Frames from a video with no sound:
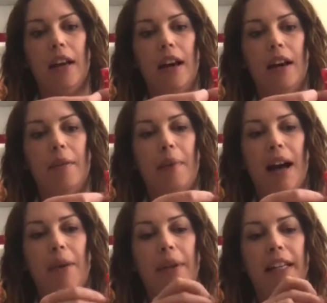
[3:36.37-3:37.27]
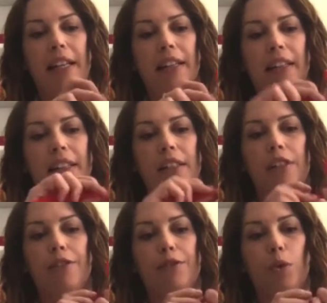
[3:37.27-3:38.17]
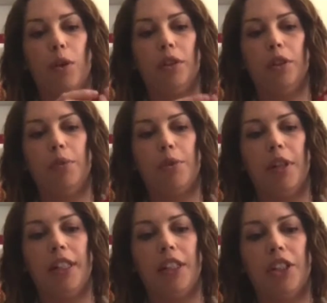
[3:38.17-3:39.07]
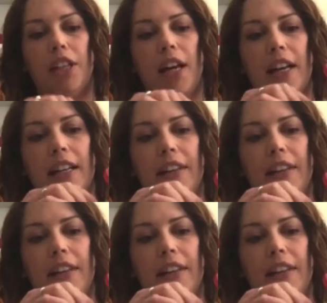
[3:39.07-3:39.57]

I would get at least 4 loops on each side.